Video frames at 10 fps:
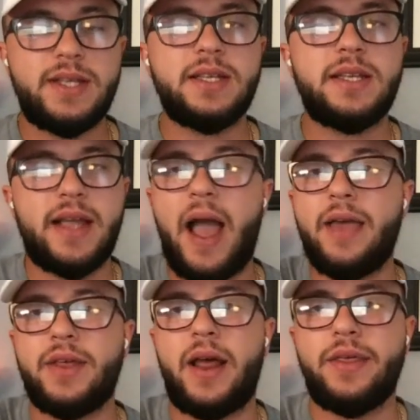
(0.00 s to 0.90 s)
This is a
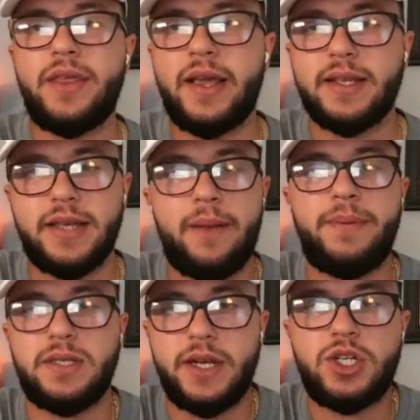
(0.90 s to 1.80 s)
guy that I think is in
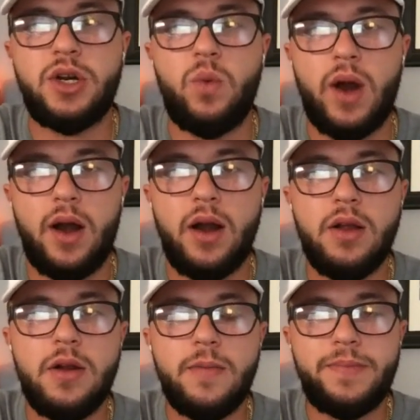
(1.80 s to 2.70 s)
a position
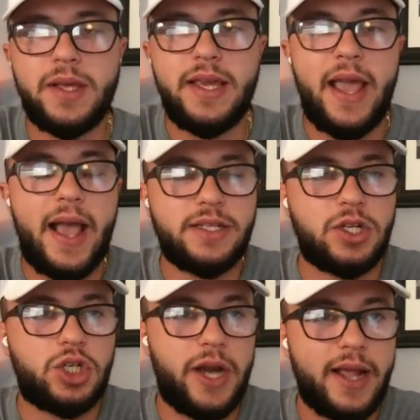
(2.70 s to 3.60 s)
where he
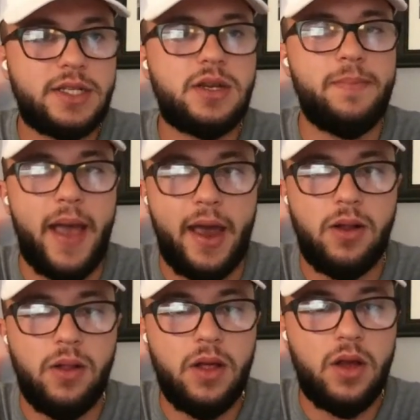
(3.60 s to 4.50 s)
has a chance to
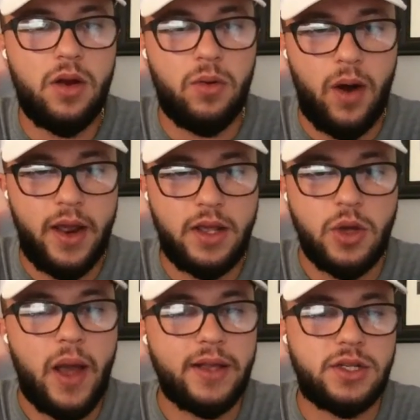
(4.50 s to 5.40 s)
battle, right?
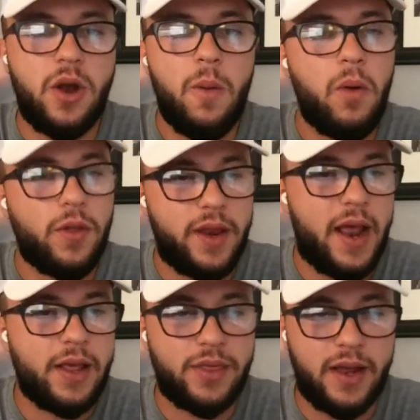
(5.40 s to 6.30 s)
You guys know more
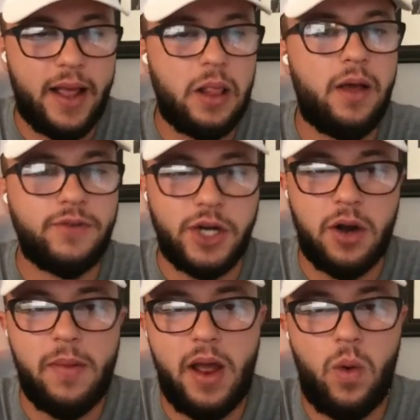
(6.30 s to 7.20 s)
than anything. I love
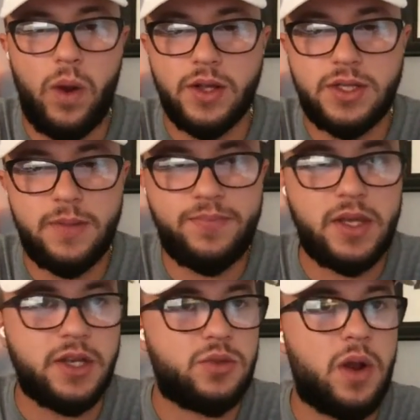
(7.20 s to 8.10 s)
Jeremiah
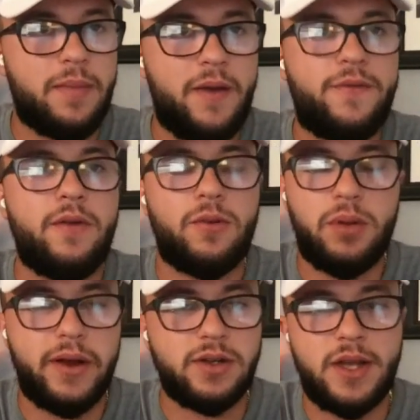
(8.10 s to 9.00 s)
Wilson. He is one of my
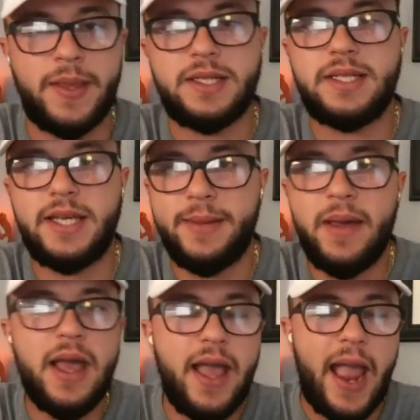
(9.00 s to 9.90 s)
favorite players on this
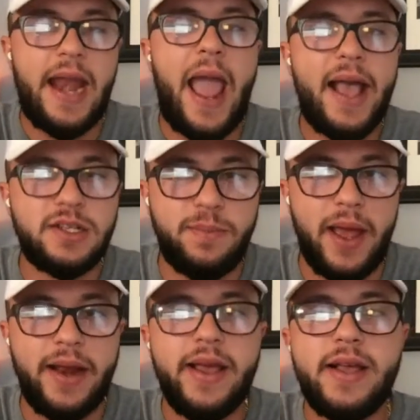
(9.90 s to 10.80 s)
team and has
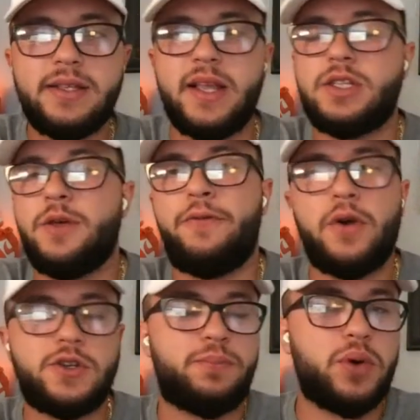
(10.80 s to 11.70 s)
been since the
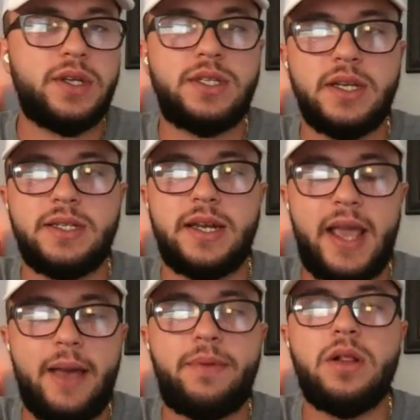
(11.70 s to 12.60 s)
first preseason
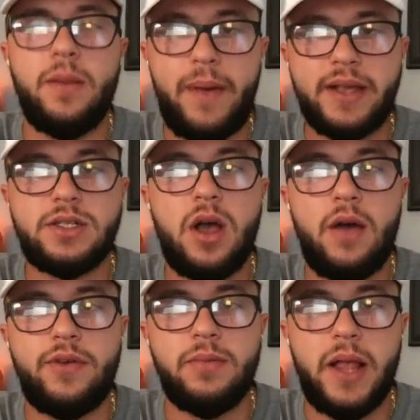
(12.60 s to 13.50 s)
camp clip I
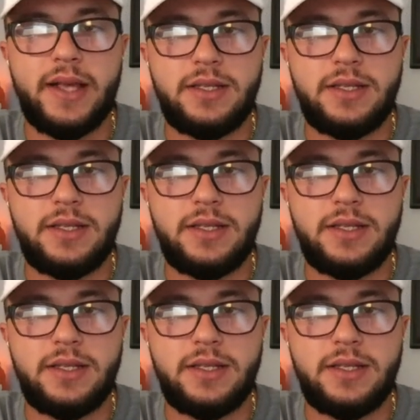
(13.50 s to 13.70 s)
saw of him